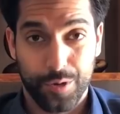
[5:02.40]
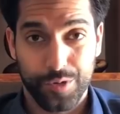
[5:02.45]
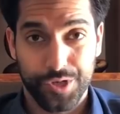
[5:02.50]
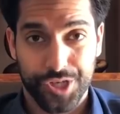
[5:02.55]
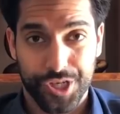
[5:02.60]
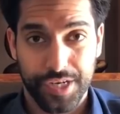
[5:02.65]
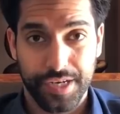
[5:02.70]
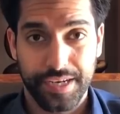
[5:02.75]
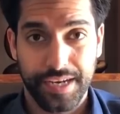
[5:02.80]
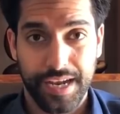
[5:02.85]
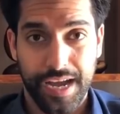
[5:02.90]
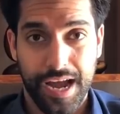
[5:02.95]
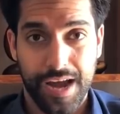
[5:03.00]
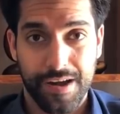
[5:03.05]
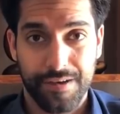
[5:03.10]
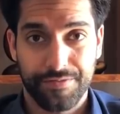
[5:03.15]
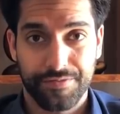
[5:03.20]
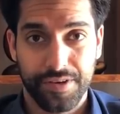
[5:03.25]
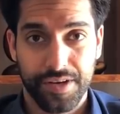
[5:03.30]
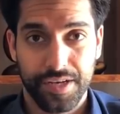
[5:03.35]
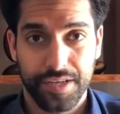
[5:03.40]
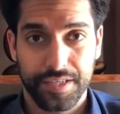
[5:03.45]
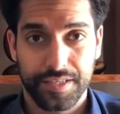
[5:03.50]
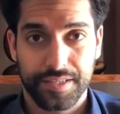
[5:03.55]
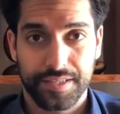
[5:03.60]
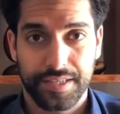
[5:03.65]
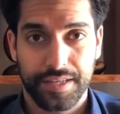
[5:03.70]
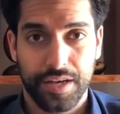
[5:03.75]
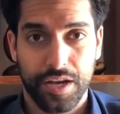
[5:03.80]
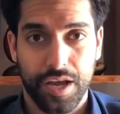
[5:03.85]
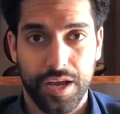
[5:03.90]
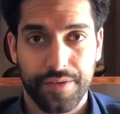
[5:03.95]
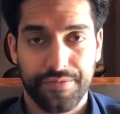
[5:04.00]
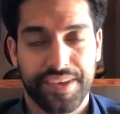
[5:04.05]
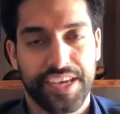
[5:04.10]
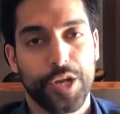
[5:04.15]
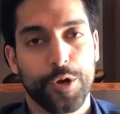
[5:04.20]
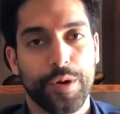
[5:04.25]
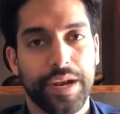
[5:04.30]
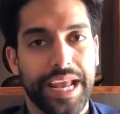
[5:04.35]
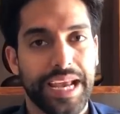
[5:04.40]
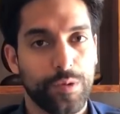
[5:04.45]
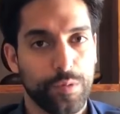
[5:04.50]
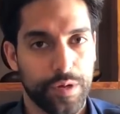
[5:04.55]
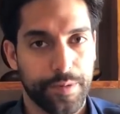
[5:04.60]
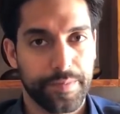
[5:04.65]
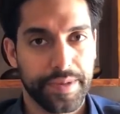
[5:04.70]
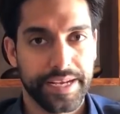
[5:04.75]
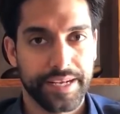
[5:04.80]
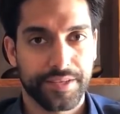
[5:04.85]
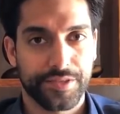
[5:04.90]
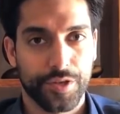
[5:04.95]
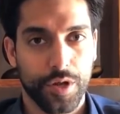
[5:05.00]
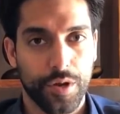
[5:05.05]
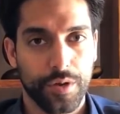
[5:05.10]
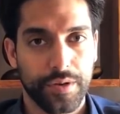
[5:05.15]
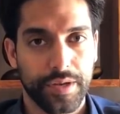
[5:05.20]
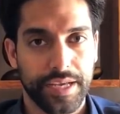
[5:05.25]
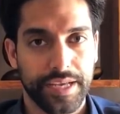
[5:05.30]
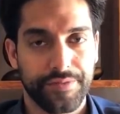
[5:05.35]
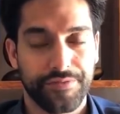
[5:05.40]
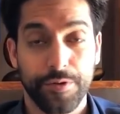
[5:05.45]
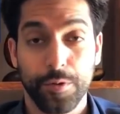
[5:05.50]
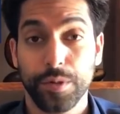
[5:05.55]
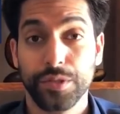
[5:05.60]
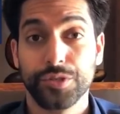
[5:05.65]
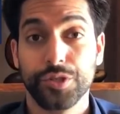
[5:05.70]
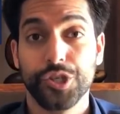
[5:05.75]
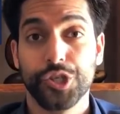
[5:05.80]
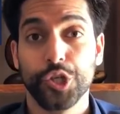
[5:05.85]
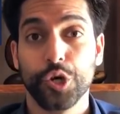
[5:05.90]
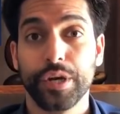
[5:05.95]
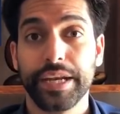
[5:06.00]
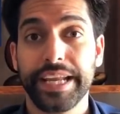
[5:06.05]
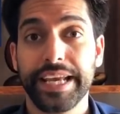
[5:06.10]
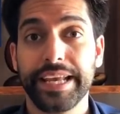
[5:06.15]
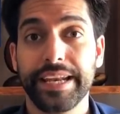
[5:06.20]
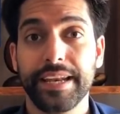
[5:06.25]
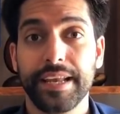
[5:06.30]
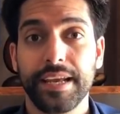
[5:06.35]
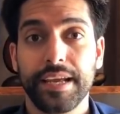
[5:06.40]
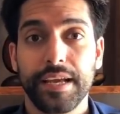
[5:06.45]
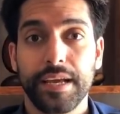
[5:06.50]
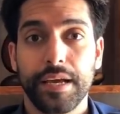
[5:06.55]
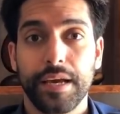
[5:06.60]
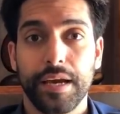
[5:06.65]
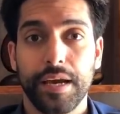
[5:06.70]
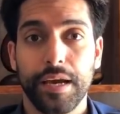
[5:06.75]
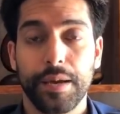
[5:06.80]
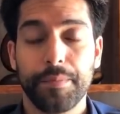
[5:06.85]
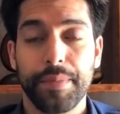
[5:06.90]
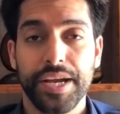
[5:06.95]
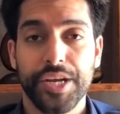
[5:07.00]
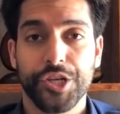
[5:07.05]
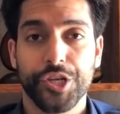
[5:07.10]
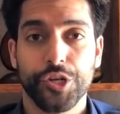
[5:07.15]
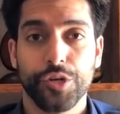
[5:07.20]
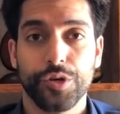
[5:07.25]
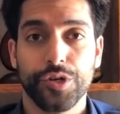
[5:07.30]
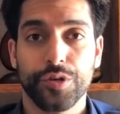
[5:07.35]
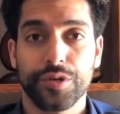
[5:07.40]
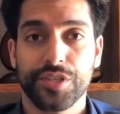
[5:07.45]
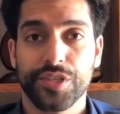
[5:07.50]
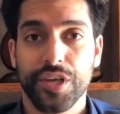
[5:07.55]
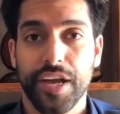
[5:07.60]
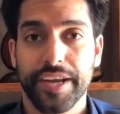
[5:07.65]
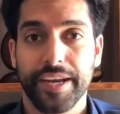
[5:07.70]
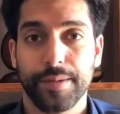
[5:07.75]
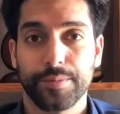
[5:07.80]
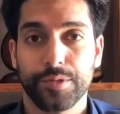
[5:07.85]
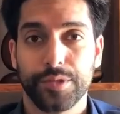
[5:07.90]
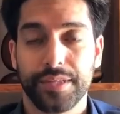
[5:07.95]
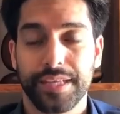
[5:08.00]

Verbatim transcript: launching our first live Q and A with me. So if you want to join in, uh, make sure you sign up